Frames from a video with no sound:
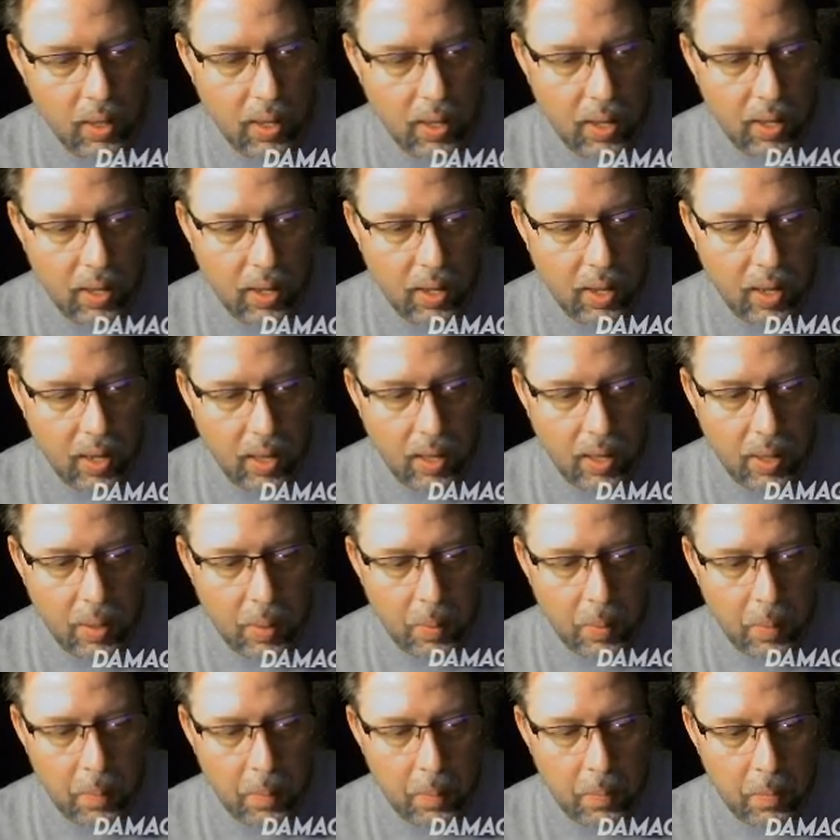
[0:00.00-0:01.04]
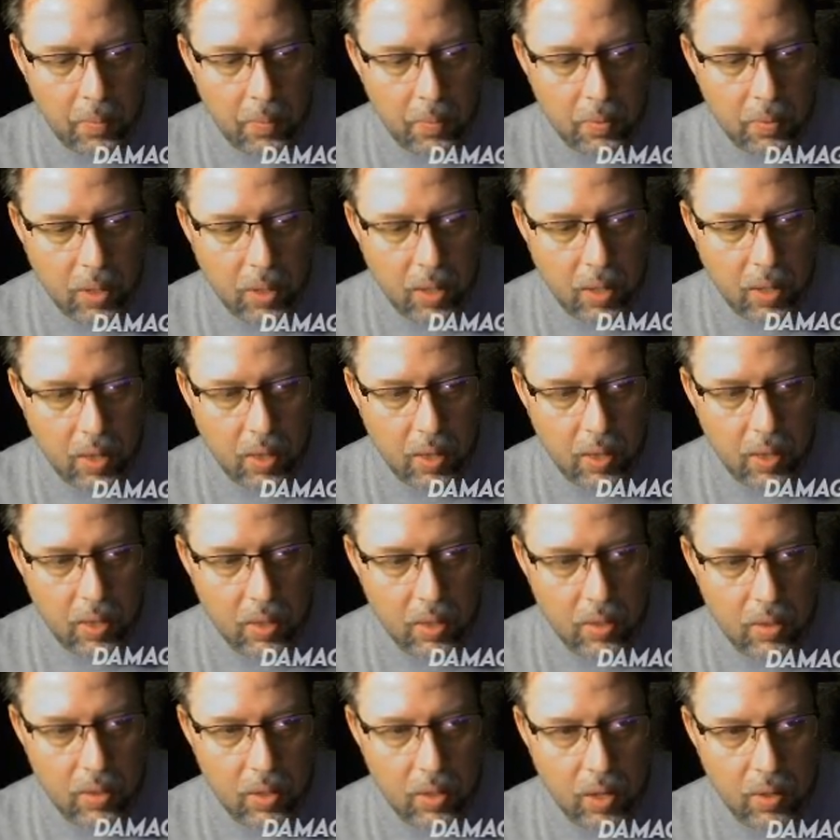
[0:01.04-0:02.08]
a
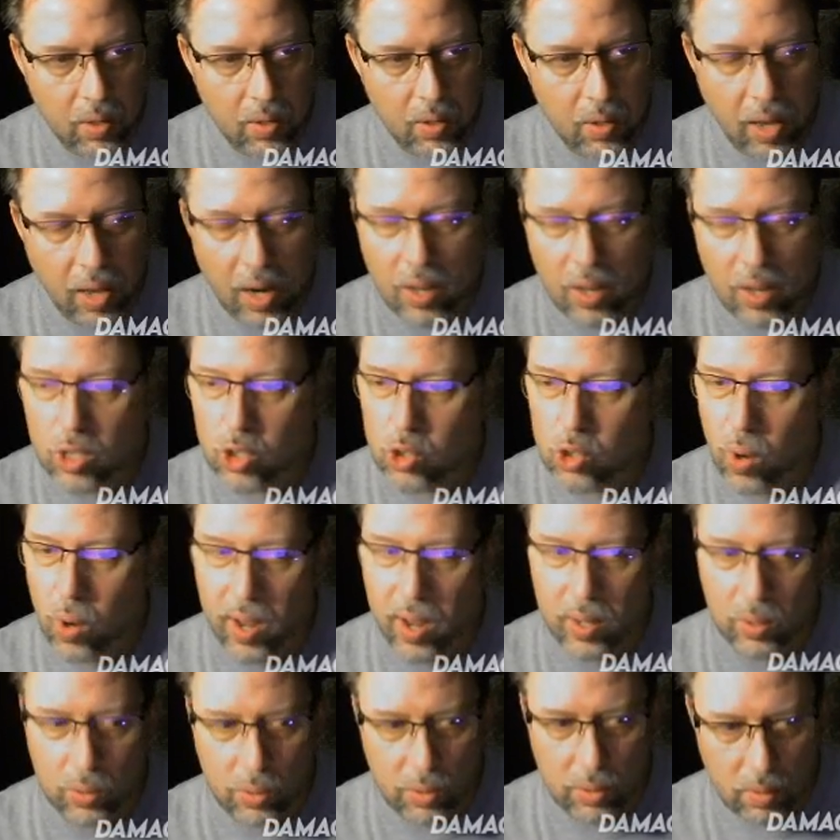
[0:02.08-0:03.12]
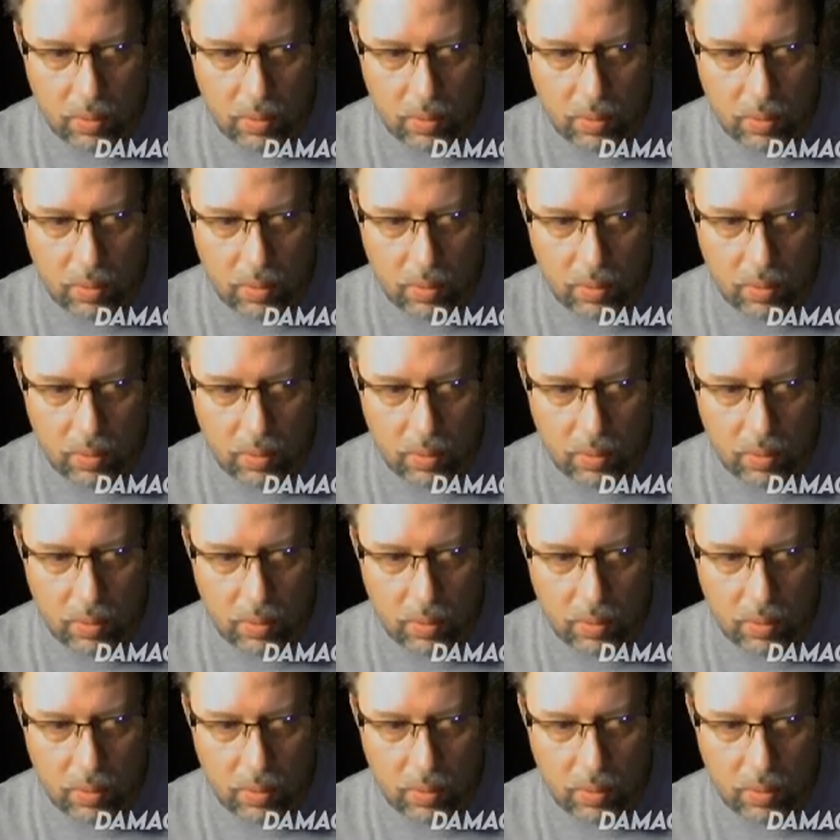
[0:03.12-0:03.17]
lot of the trials